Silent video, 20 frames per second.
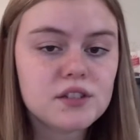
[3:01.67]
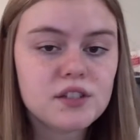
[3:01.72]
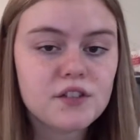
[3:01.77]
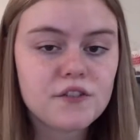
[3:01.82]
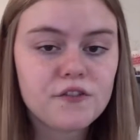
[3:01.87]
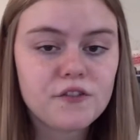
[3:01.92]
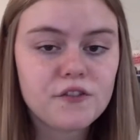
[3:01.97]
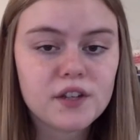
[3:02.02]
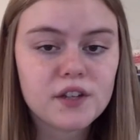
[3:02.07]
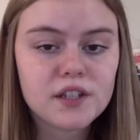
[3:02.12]

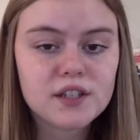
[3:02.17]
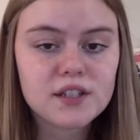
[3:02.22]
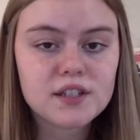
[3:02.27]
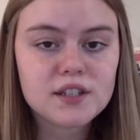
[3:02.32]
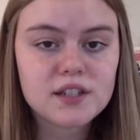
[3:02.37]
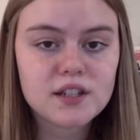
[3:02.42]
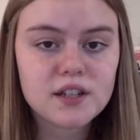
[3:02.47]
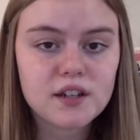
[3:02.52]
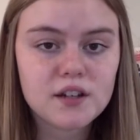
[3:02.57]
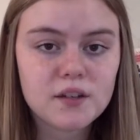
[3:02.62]
different
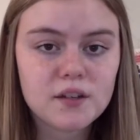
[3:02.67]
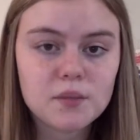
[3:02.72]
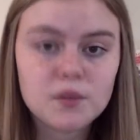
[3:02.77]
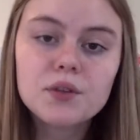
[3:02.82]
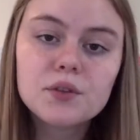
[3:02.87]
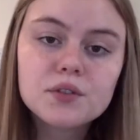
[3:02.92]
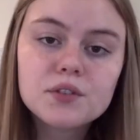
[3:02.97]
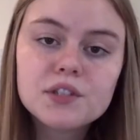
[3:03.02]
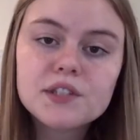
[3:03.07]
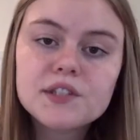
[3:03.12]

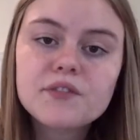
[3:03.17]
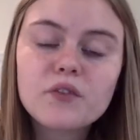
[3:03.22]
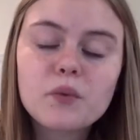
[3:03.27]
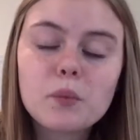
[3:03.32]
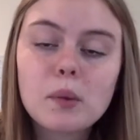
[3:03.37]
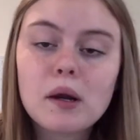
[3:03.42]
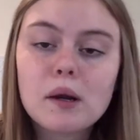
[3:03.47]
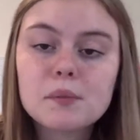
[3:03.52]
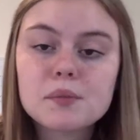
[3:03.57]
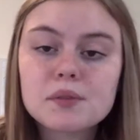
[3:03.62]
uses for
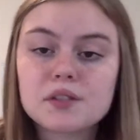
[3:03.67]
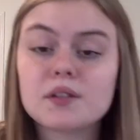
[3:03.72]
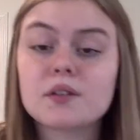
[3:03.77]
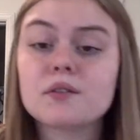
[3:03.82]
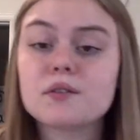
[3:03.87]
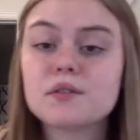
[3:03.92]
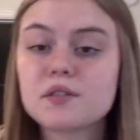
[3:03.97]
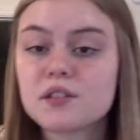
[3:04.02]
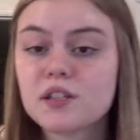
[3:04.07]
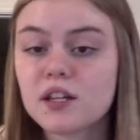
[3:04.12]

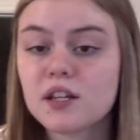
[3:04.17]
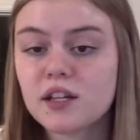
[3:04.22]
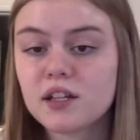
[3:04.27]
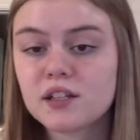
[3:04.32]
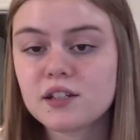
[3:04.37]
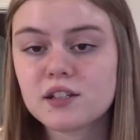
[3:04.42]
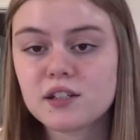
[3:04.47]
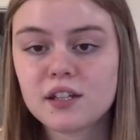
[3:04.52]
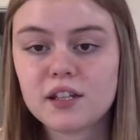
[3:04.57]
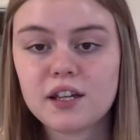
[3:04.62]
popsicle
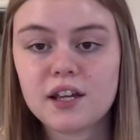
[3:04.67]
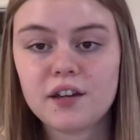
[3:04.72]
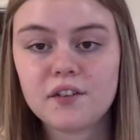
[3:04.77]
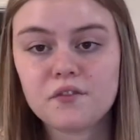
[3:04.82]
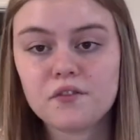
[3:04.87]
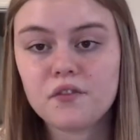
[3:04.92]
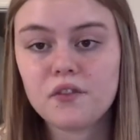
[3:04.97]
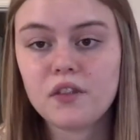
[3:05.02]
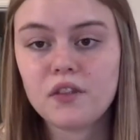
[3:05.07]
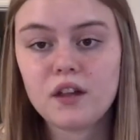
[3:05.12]
sticks, like have
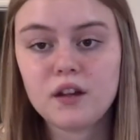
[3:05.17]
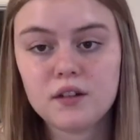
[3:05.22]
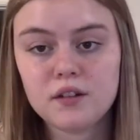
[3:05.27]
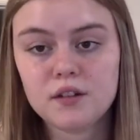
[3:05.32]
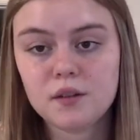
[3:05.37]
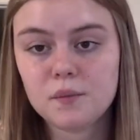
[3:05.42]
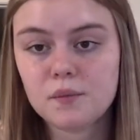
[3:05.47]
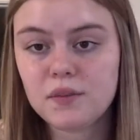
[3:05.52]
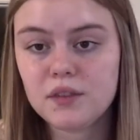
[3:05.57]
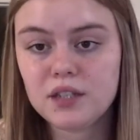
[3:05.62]

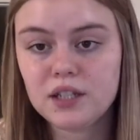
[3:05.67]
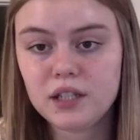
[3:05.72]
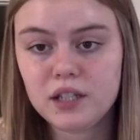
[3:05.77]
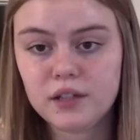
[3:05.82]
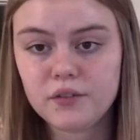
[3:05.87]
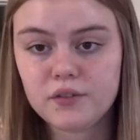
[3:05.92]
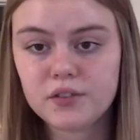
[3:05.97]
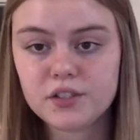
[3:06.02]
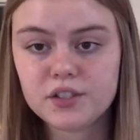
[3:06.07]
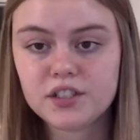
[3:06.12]
they
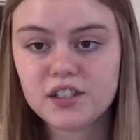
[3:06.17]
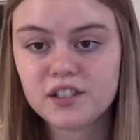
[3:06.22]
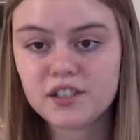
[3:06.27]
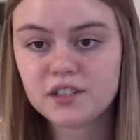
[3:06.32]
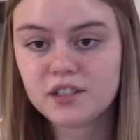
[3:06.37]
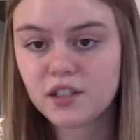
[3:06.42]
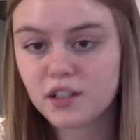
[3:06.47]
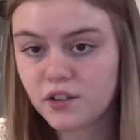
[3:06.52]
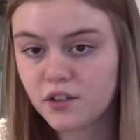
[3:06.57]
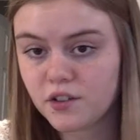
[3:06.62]
ever
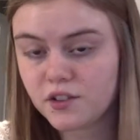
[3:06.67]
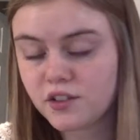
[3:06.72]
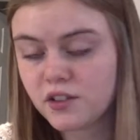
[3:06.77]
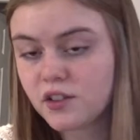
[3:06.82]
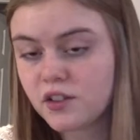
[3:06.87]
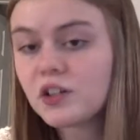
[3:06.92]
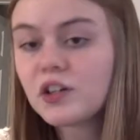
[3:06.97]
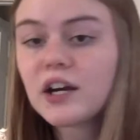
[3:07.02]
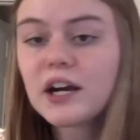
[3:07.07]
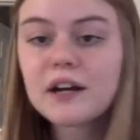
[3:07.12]
done arts and
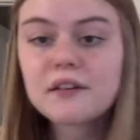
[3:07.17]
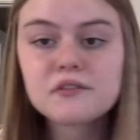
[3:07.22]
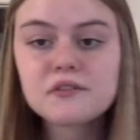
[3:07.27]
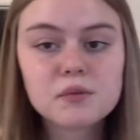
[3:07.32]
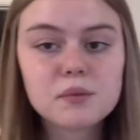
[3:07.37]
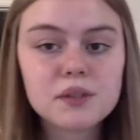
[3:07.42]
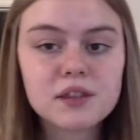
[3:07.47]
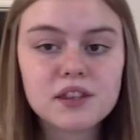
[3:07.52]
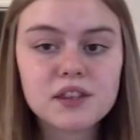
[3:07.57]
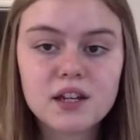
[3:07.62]
crafts
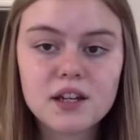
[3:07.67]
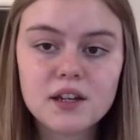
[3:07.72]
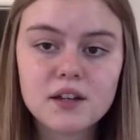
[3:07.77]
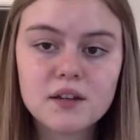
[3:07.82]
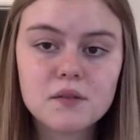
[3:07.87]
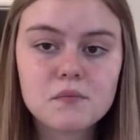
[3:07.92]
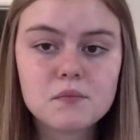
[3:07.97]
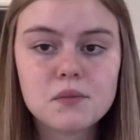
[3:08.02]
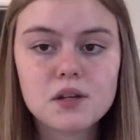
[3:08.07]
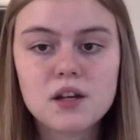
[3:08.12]
with
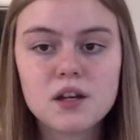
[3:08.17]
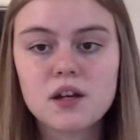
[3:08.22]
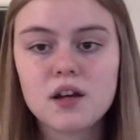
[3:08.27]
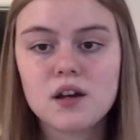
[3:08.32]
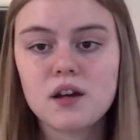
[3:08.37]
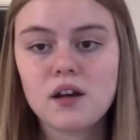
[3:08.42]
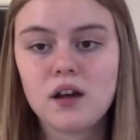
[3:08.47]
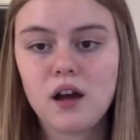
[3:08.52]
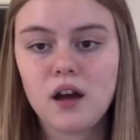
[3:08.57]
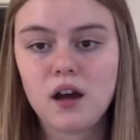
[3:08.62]
them?
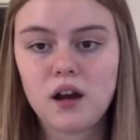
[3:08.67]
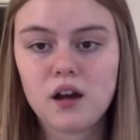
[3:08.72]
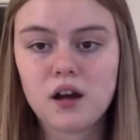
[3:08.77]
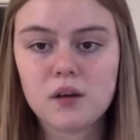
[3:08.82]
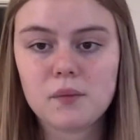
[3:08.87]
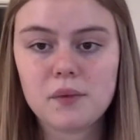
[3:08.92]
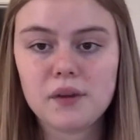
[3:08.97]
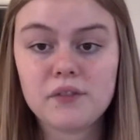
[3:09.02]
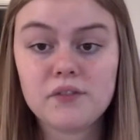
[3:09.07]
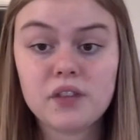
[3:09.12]

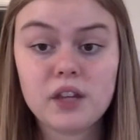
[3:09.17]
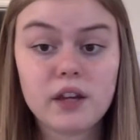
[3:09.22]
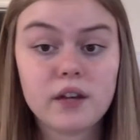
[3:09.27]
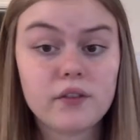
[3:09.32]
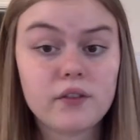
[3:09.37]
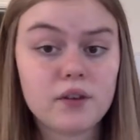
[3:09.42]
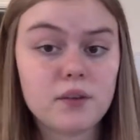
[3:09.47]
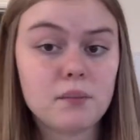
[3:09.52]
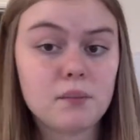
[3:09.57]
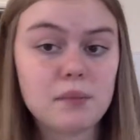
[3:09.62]
Have they
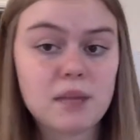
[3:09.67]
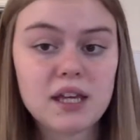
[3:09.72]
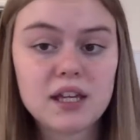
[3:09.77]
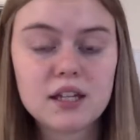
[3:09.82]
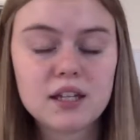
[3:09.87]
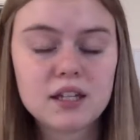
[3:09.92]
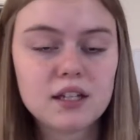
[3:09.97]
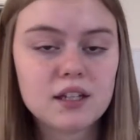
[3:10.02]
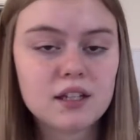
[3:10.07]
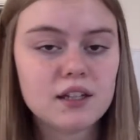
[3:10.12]
ever
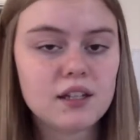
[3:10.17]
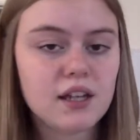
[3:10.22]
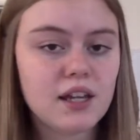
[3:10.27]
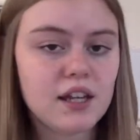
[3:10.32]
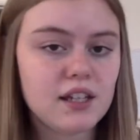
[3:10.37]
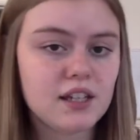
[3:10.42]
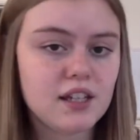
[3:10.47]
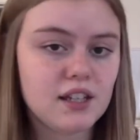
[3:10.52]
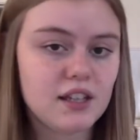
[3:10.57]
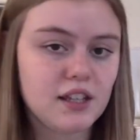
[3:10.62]
made
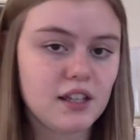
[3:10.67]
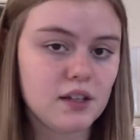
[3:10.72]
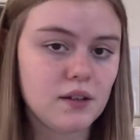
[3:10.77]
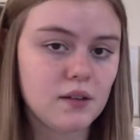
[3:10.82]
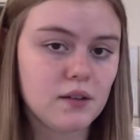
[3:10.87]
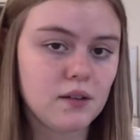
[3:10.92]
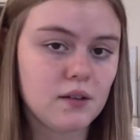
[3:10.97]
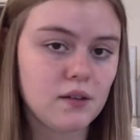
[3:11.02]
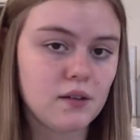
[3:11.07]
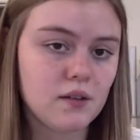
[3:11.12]

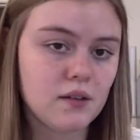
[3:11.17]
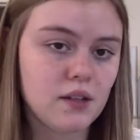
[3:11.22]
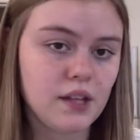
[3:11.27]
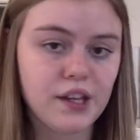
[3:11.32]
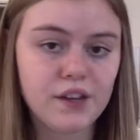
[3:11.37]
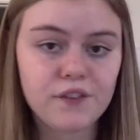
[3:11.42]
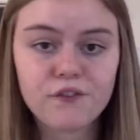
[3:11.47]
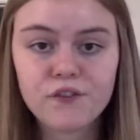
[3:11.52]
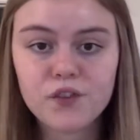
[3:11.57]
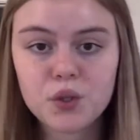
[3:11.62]
anything
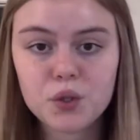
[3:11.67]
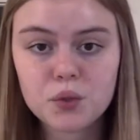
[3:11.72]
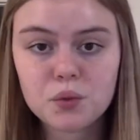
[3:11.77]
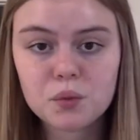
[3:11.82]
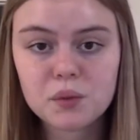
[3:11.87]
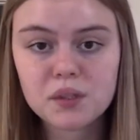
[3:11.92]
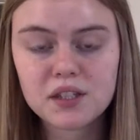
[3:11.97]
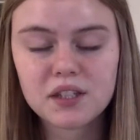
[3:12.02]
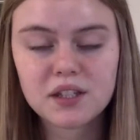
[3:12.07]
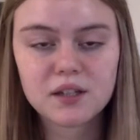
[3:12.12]
like food
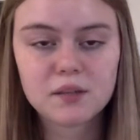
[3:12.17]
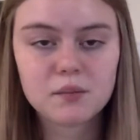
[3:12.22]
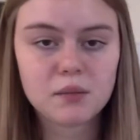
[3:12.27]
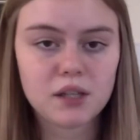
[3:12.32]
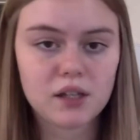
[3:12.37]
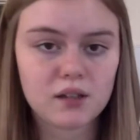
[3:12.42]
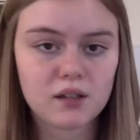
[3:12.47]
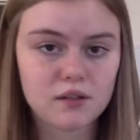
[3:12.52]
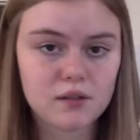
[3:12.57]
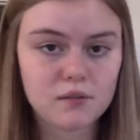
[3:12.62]
with them,
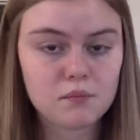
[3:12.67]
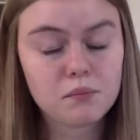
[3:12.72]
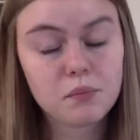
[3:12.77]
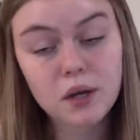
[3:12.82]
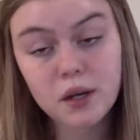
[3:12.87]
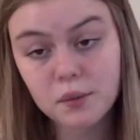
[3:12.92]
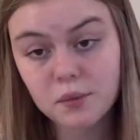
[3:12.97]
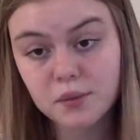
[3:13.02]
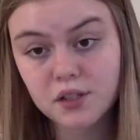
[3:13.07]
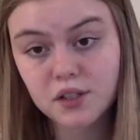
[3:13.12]
like
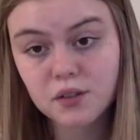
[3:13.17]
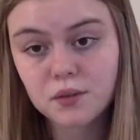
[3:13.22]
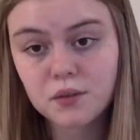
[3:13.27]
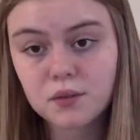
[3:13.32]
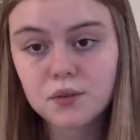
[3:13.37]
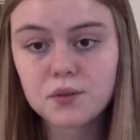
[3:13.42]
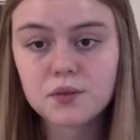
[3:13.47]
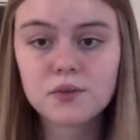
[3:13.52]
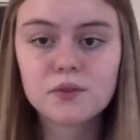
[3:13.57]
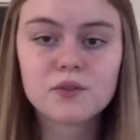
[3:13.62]

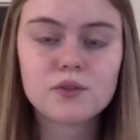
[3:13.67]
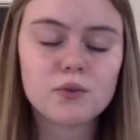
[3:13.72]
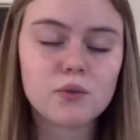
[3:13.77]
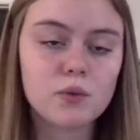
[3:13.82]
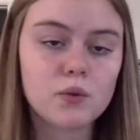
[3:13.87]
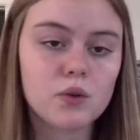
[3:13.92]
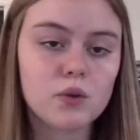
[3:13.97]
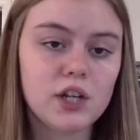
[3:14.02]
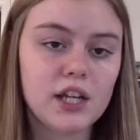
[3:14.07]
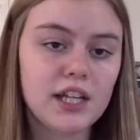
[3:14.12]
popsicles
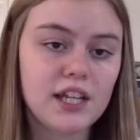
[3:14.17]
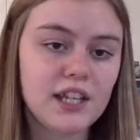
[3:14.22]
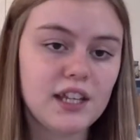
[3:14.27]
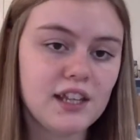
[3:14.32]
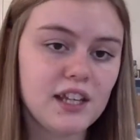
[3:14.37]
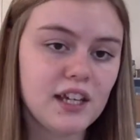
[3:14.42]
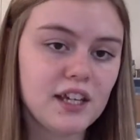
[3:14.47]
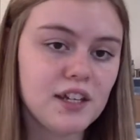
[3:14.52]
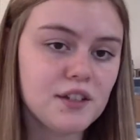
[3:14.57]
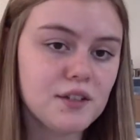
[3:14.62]
or
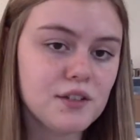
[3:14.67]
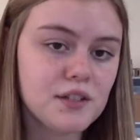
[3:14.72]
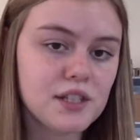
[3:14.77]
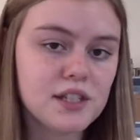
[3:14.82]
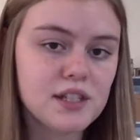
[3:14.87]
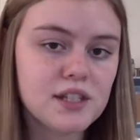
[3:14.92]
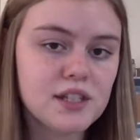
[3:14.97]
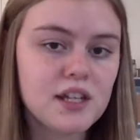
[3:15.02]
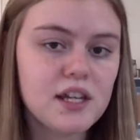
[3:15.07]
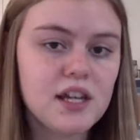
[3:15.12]
anything
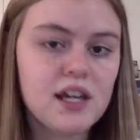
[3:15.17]
else?